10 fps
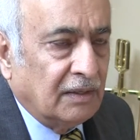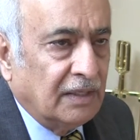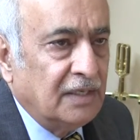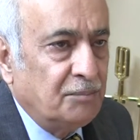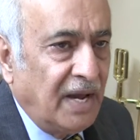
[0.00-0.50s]

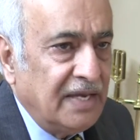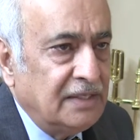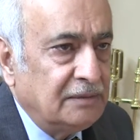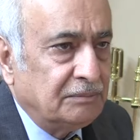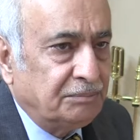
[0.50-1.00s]
In
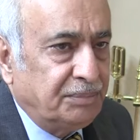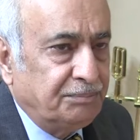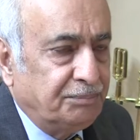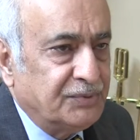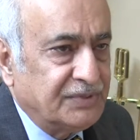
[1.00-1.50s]
my
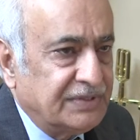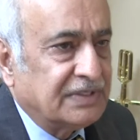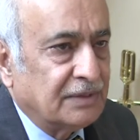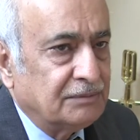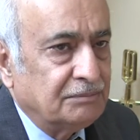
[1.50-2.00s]

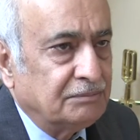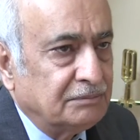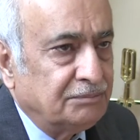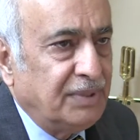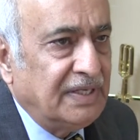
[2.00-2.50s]
position,
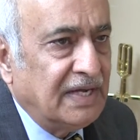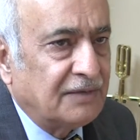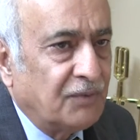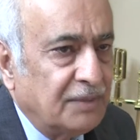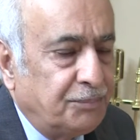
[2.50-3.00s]
being
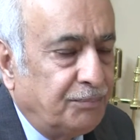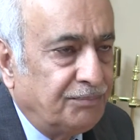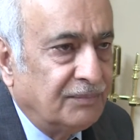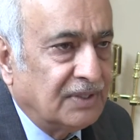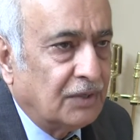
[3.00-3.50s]
at one
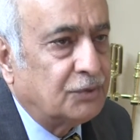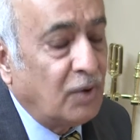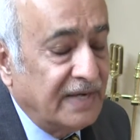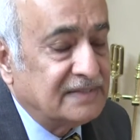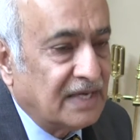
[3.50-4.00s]
or
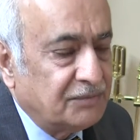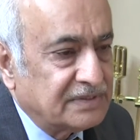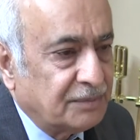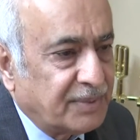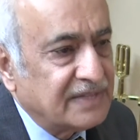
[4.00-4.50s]
twice I
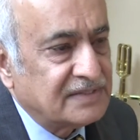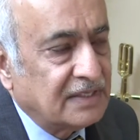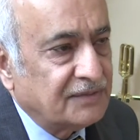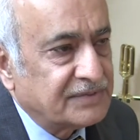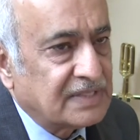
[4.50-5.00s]
was the
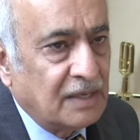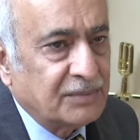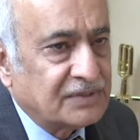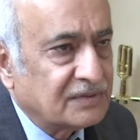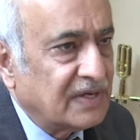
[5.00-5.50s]
president of
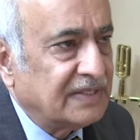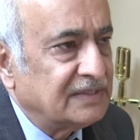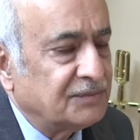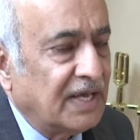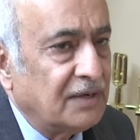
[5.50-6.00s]
Islamic
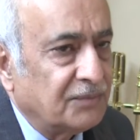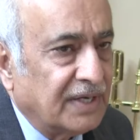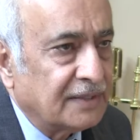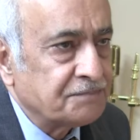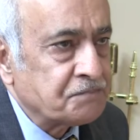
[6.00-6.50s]
Society of Delaware,